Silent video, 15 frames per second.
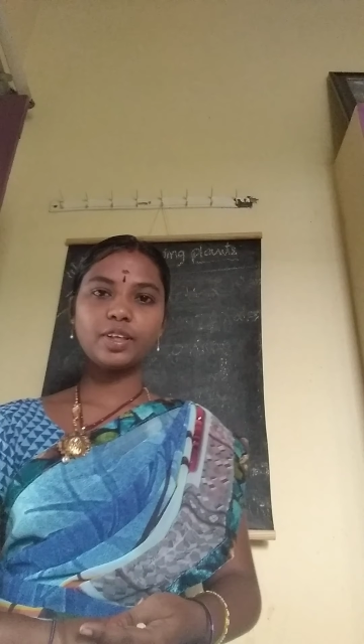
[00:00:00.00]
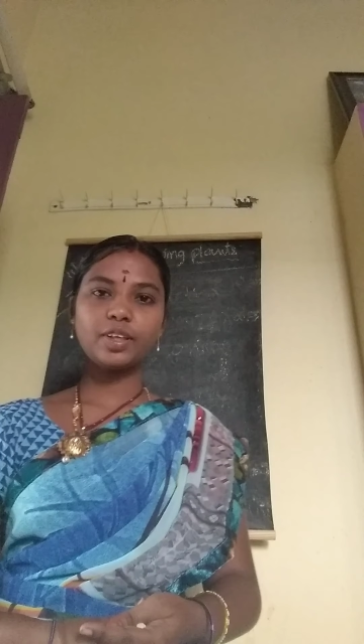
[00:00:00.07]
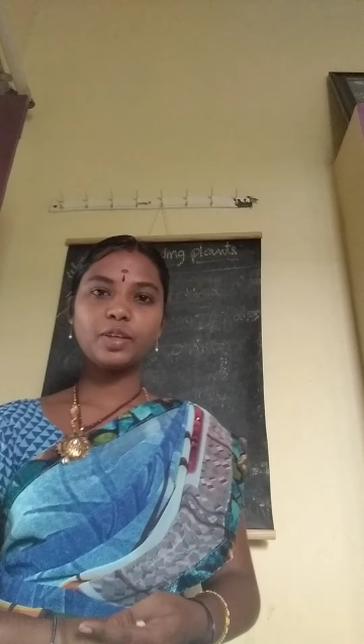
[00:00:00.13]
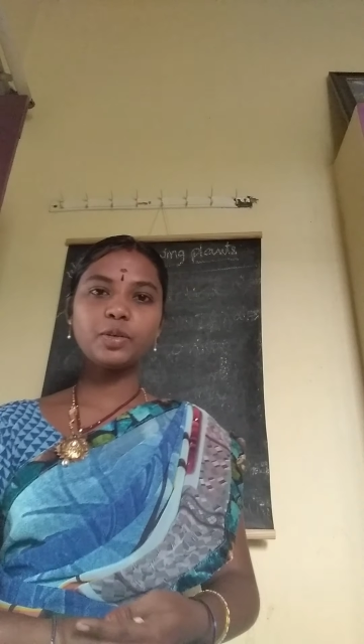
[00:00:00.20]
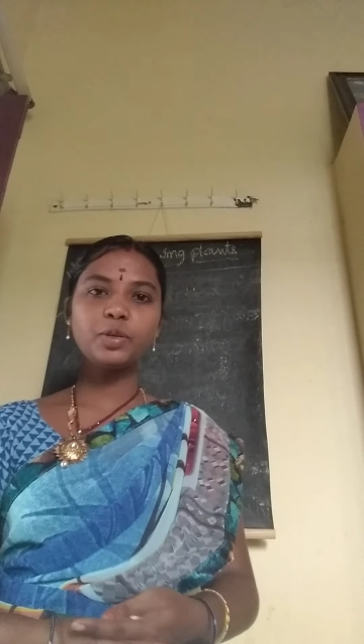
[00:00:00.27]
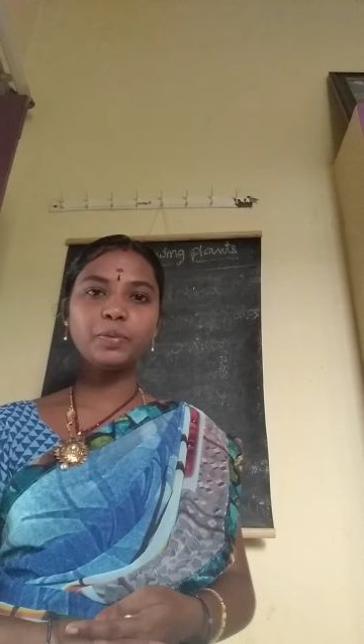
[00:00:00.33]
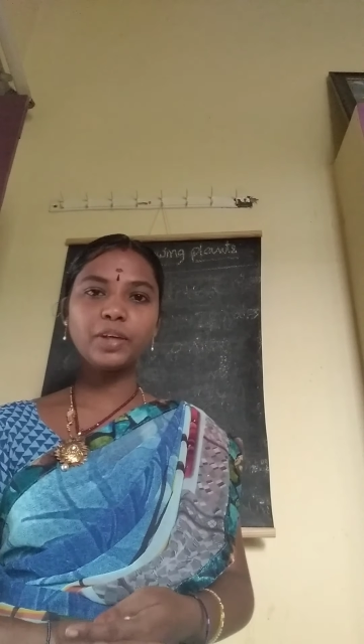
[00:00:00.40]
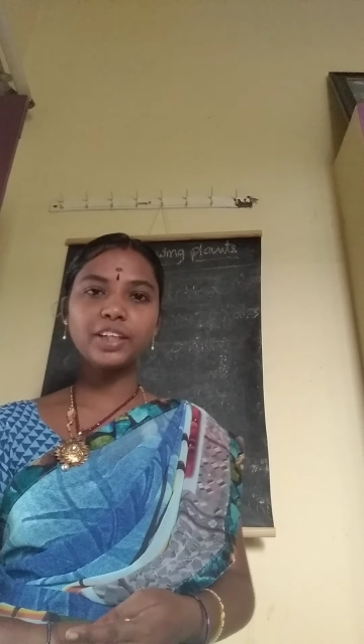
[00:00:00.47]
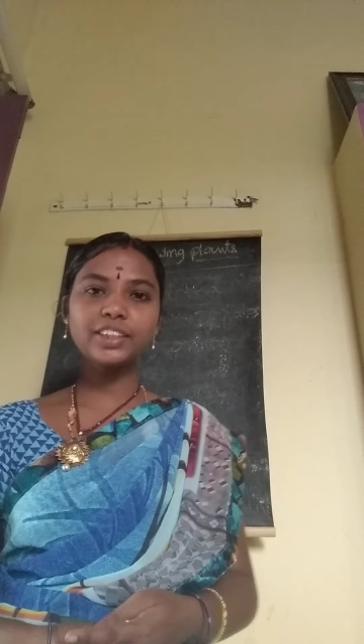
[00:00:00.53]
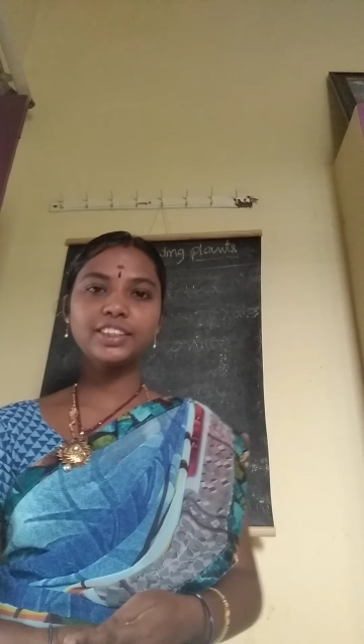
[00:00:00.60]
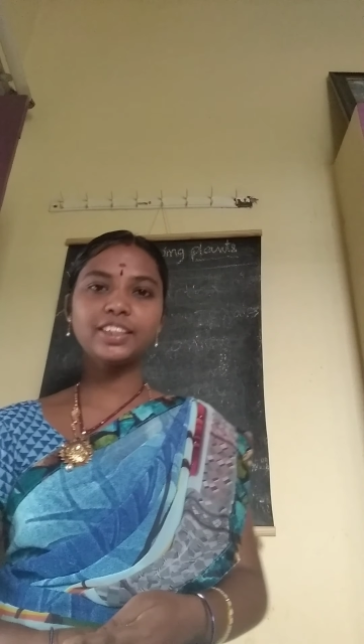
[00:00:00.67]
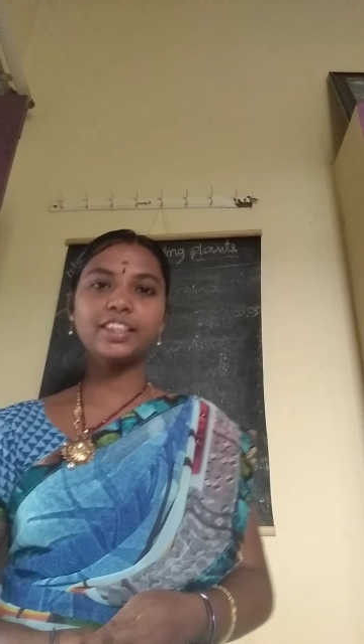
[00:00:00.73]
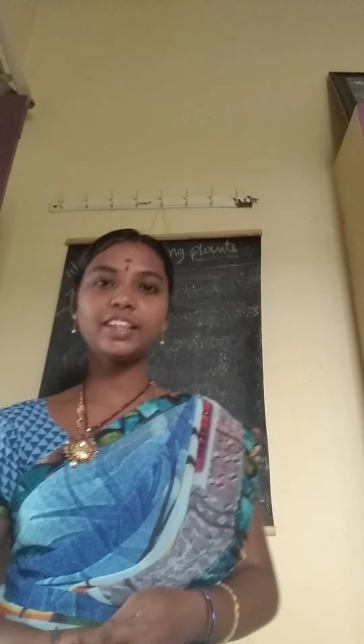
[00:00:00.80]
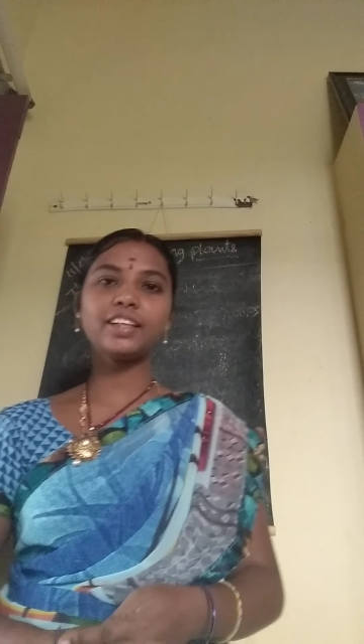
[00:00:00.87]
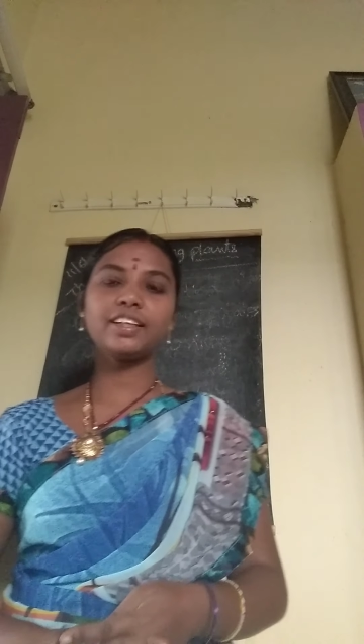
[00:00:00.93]
Good morning
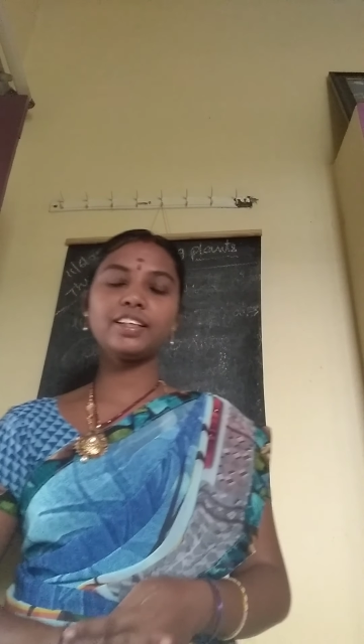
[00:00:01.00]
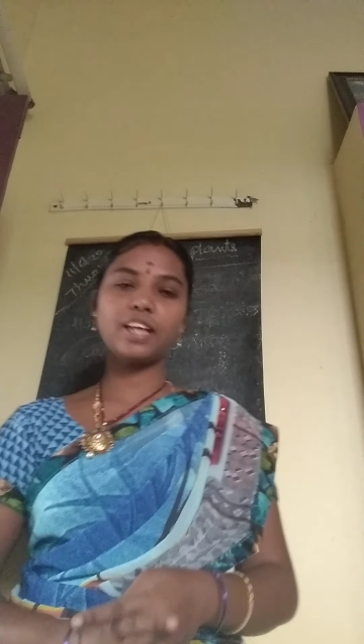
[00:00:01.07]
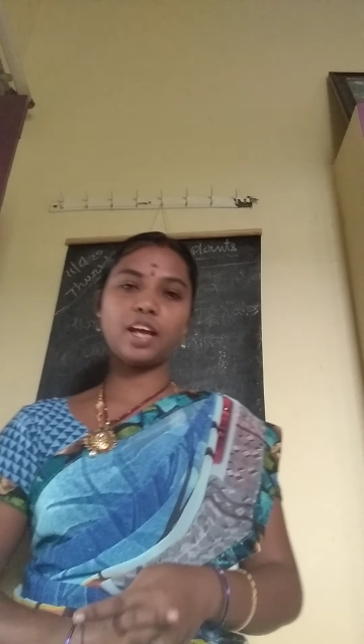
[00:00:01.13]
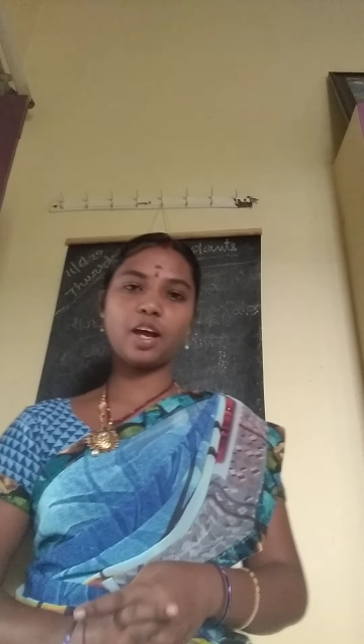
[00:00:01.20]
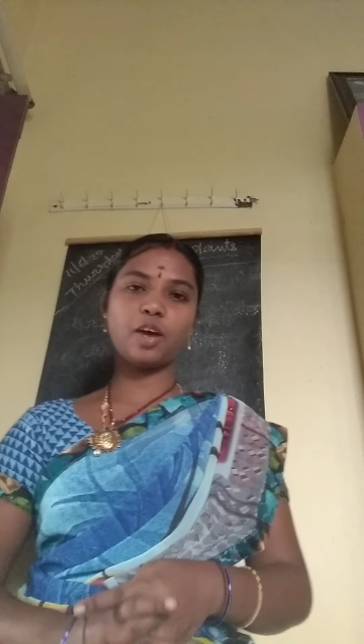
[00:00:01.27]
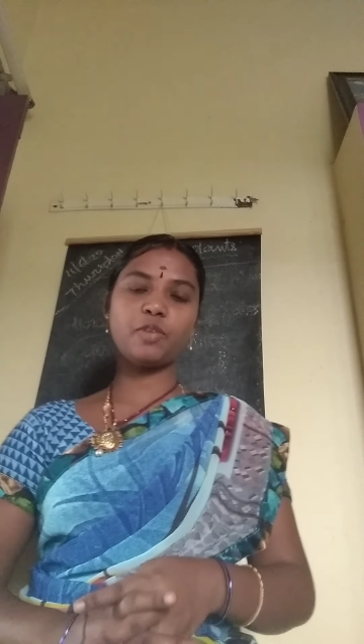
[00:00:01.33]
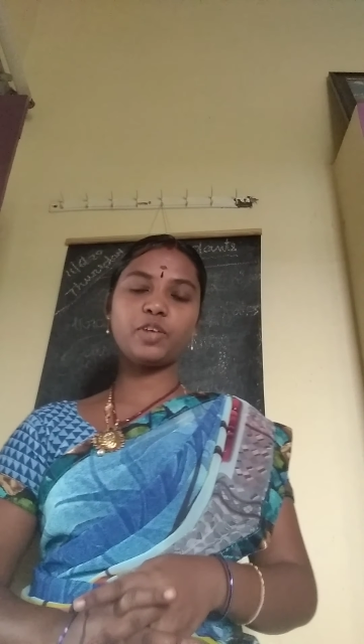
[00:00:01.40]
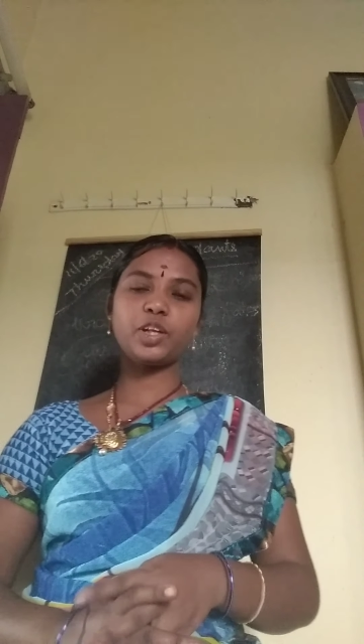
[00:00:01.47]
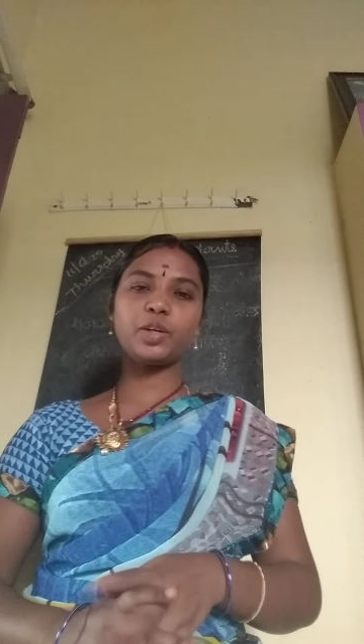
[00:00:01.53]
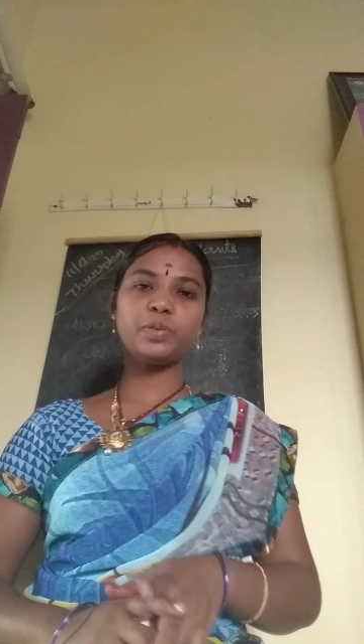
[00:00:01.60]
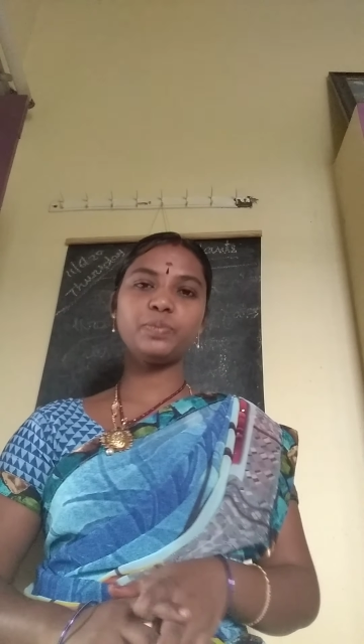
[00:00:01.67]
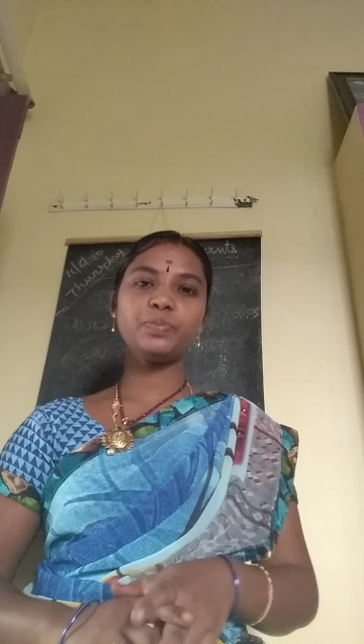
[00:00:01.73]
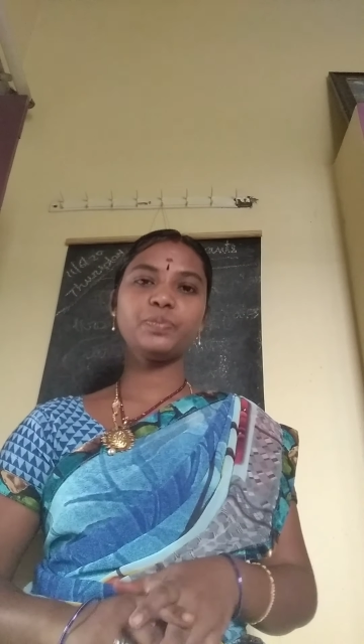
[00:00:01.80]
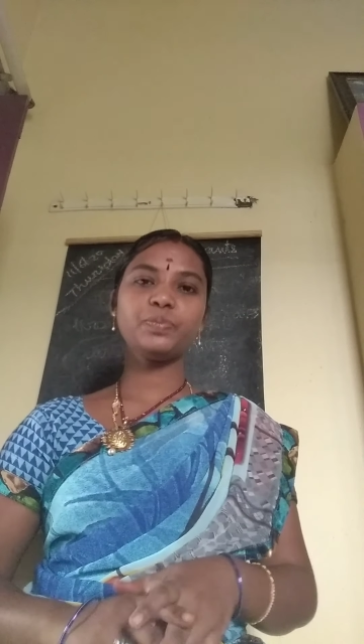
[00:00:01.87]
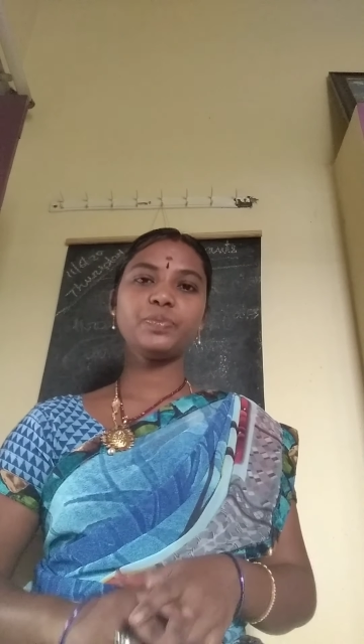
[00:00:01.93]
children, how are you?